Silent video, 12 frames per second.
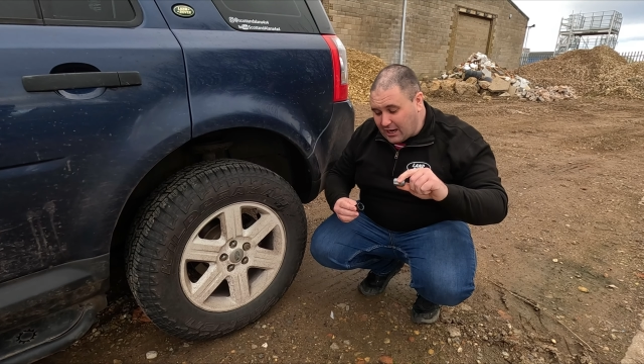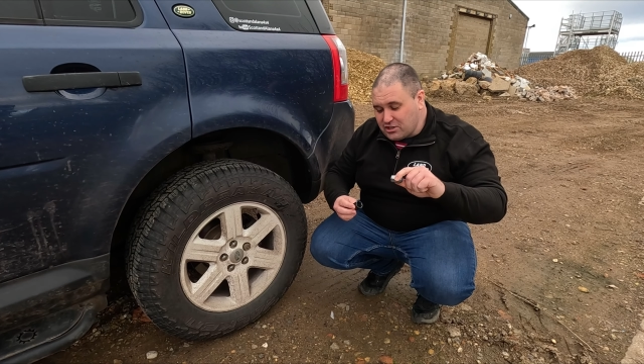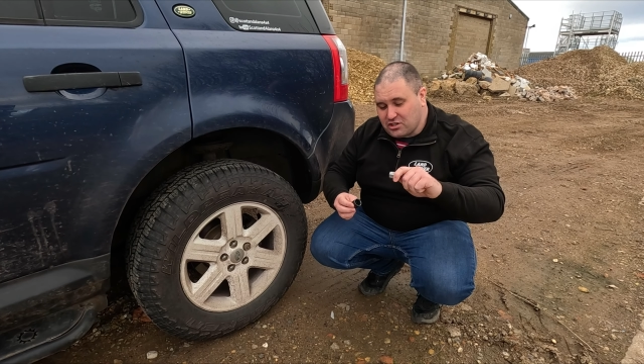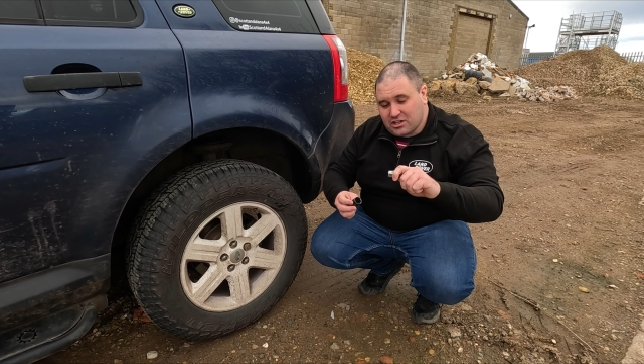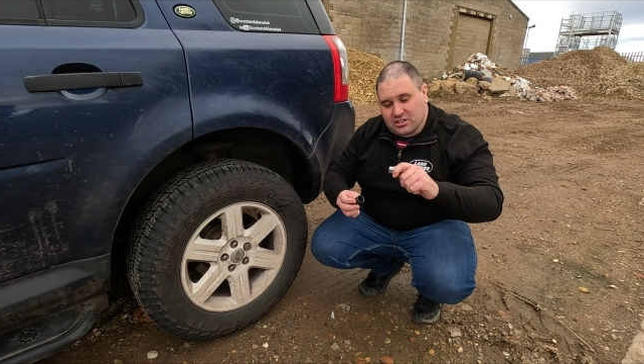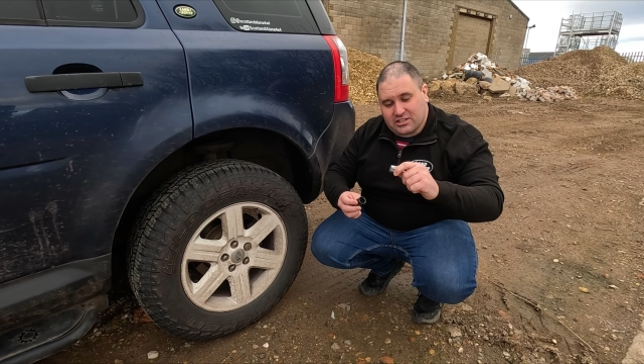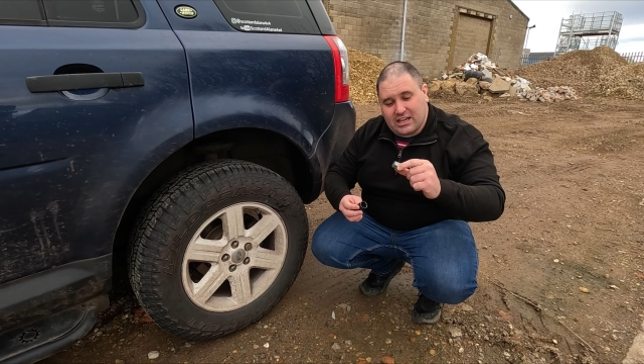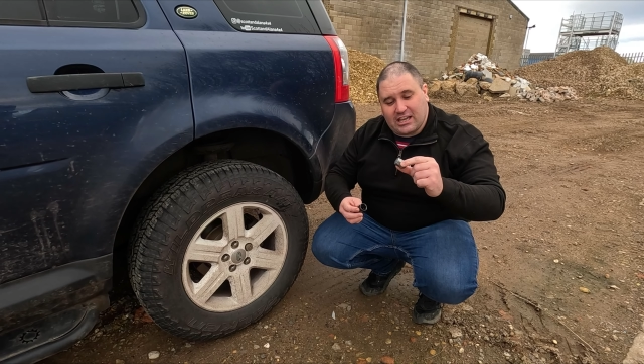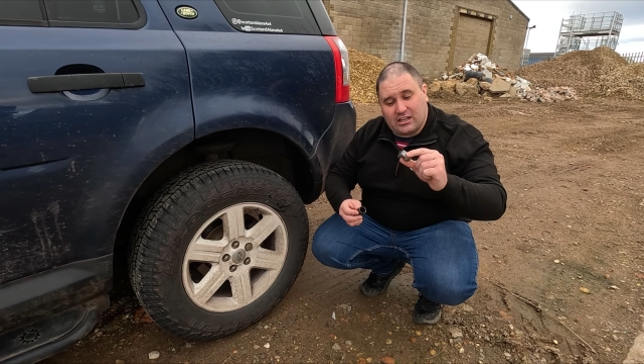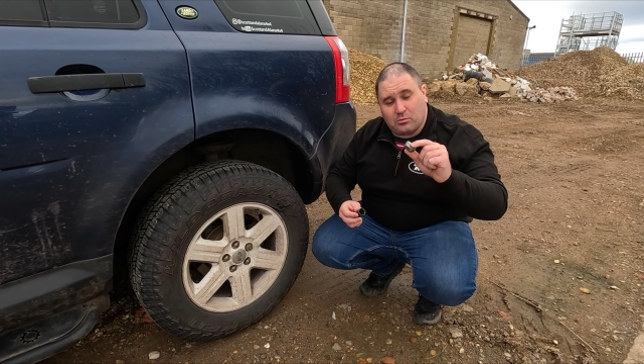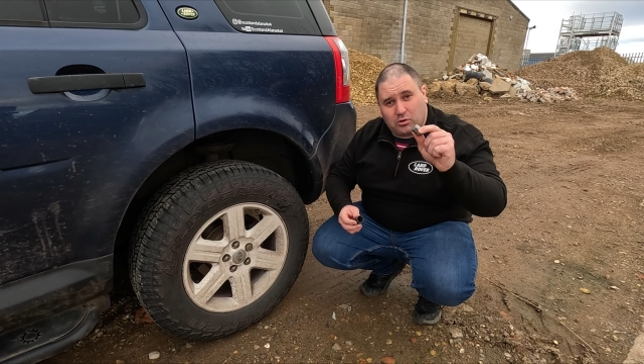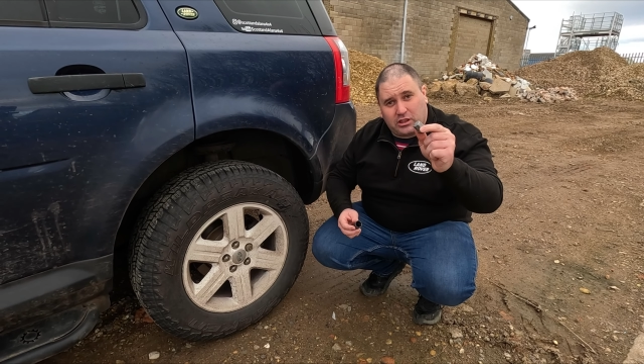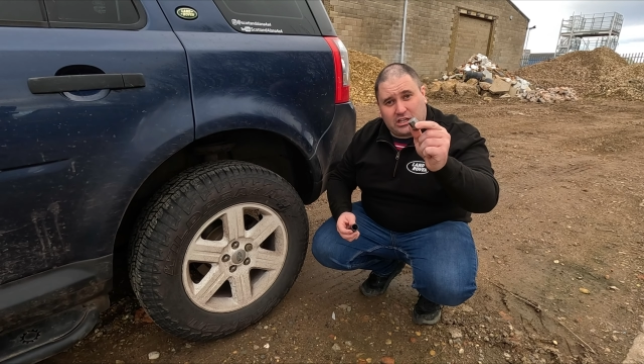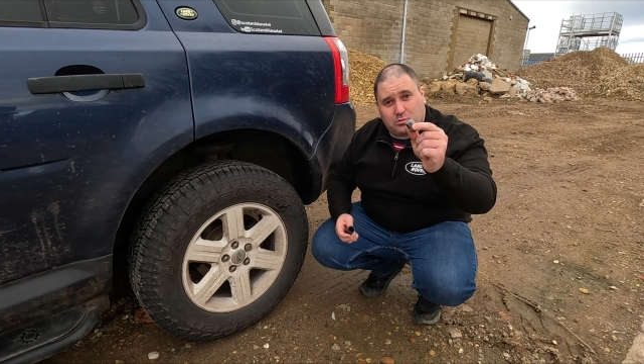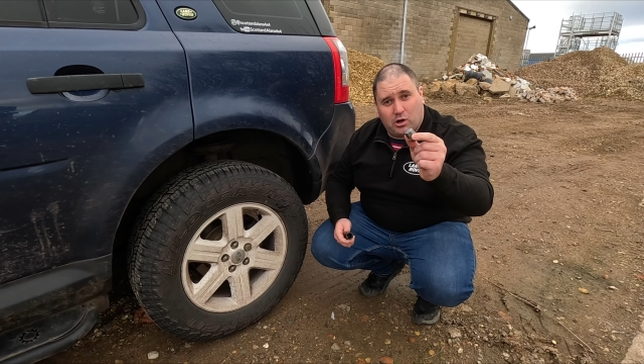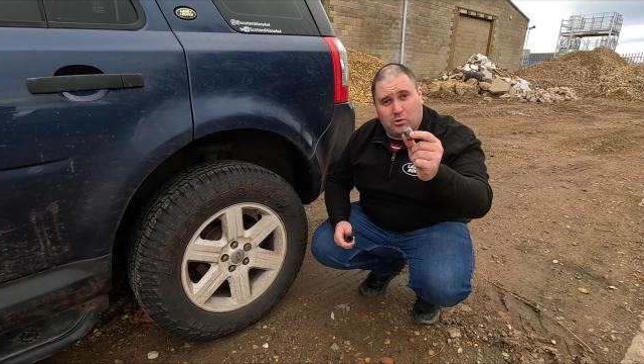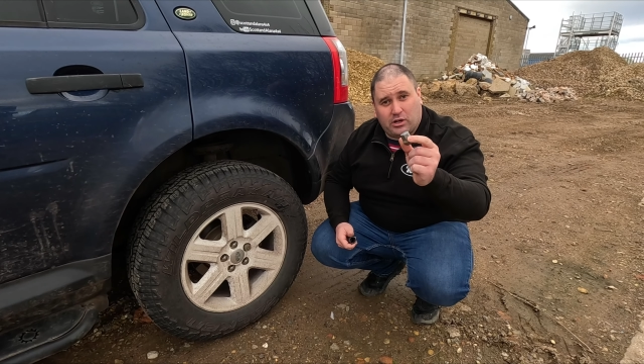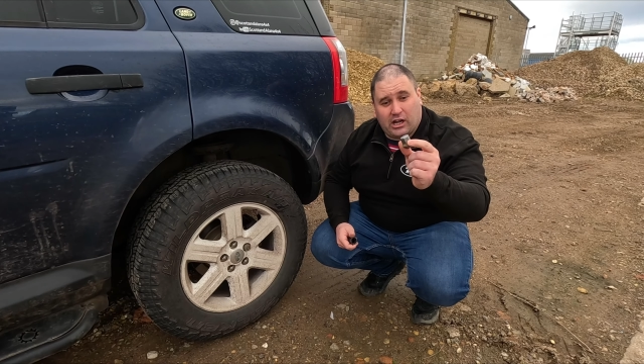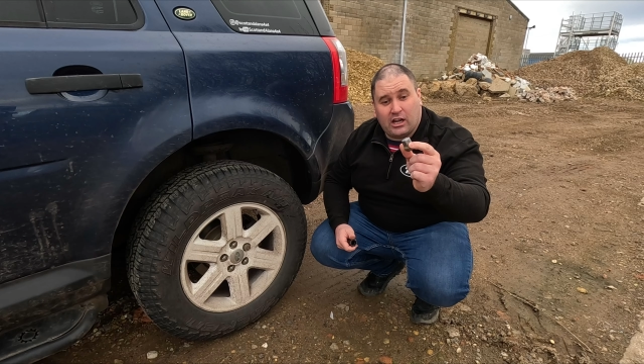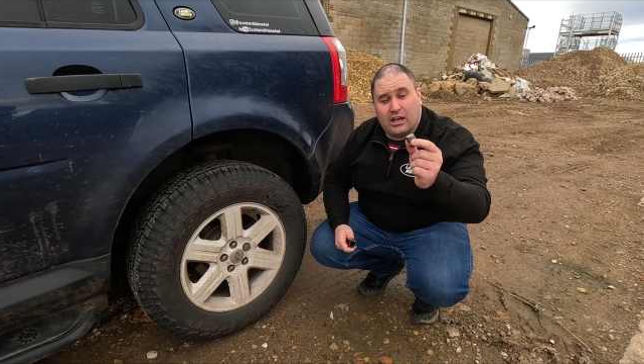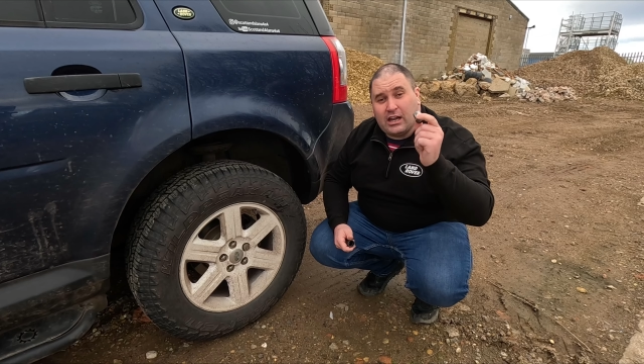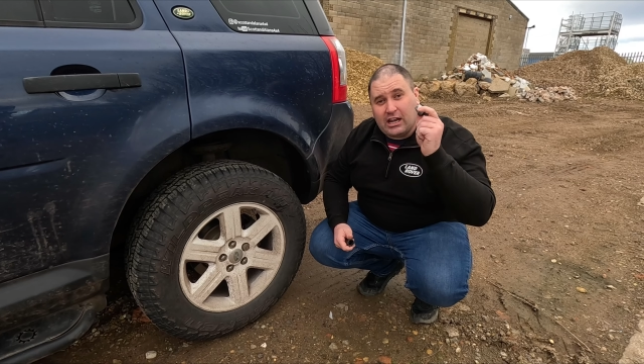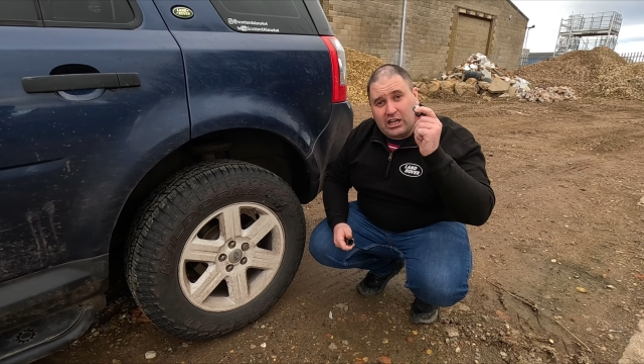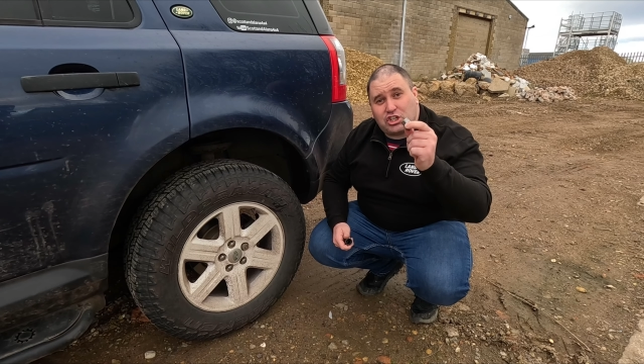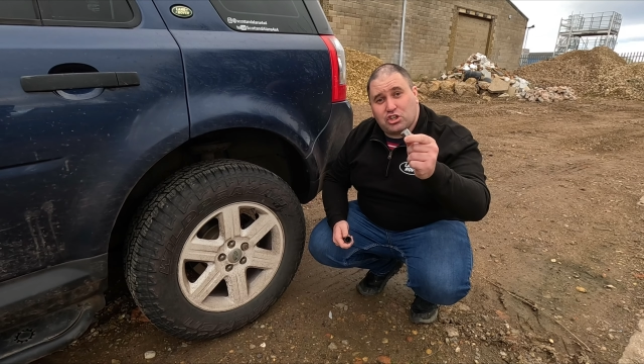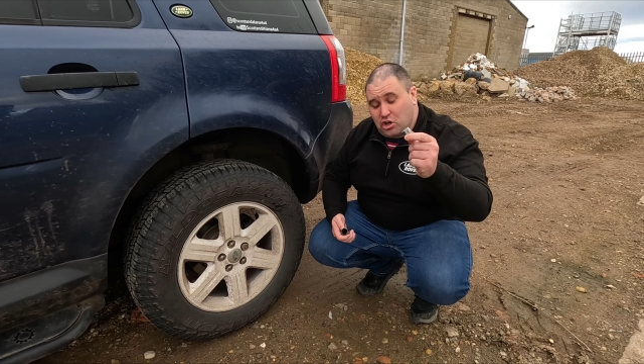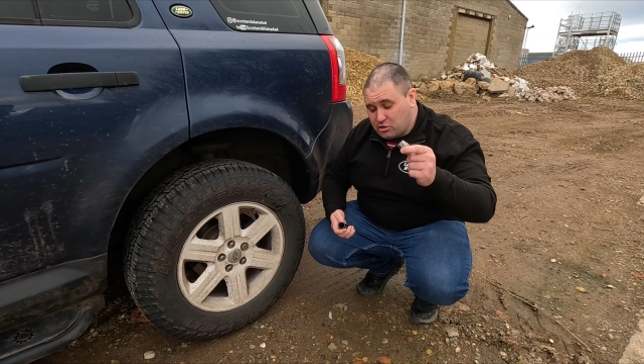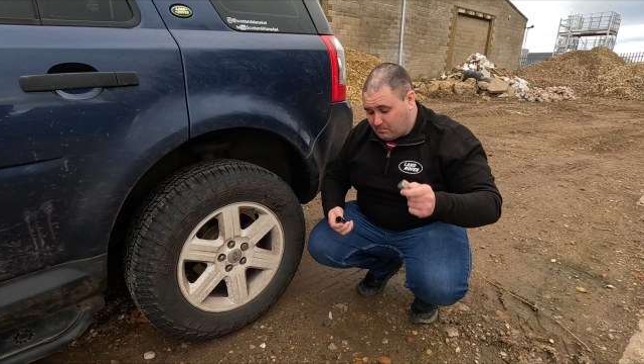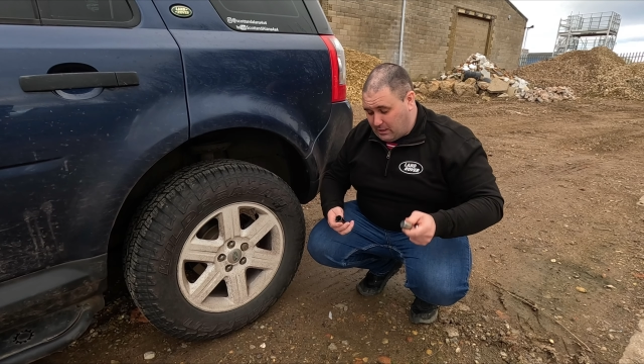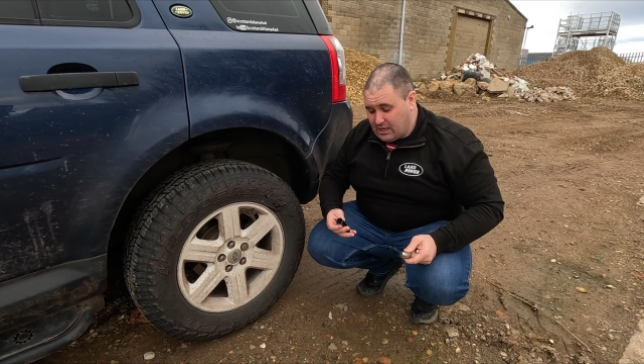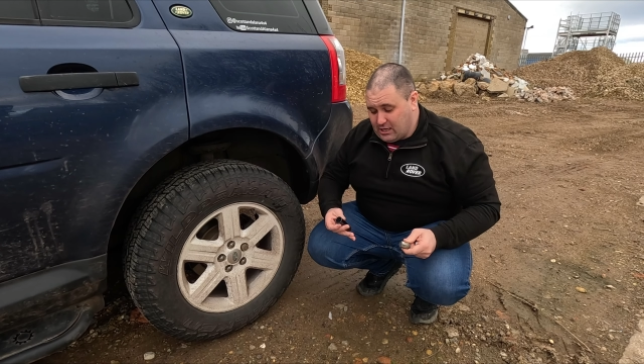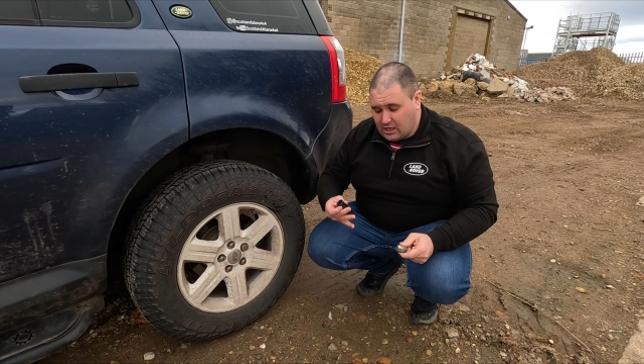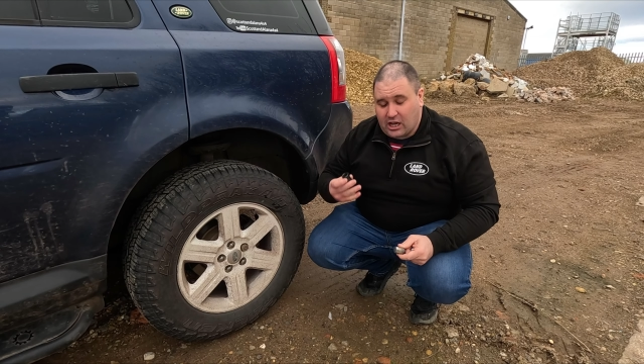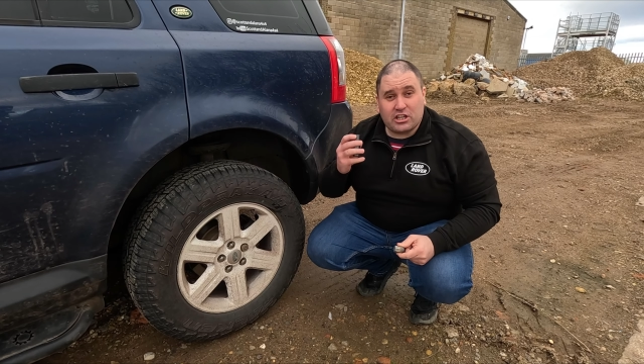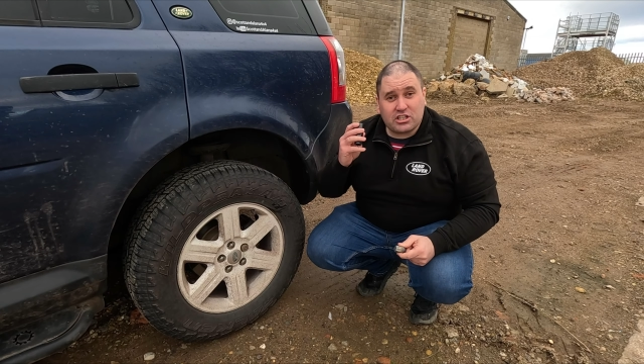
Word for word: As you can see with this wheel nut, it should be